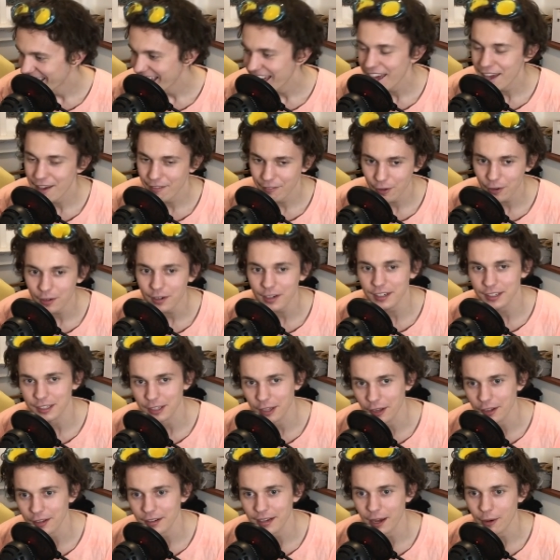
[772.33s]
Hey, if you're an
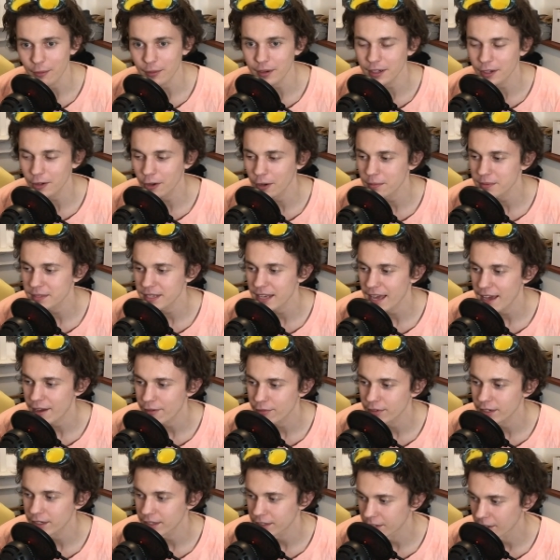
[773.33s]
adult, I want to go up to
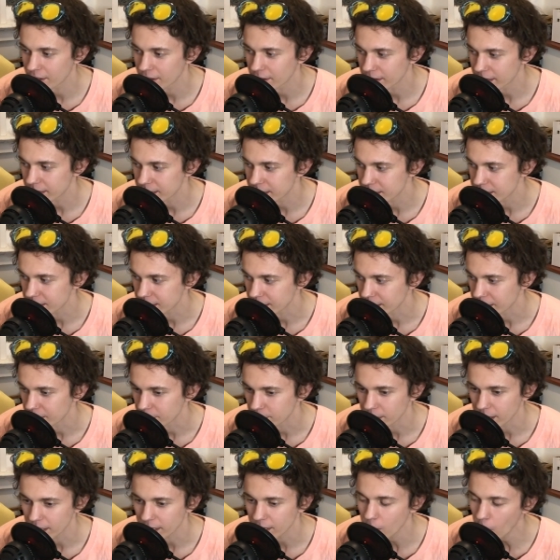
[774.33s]
every adult at Disneyland
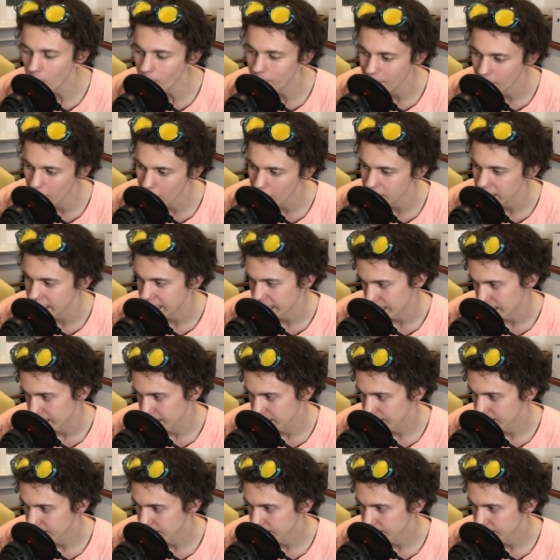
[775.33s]
and be like, go bowling.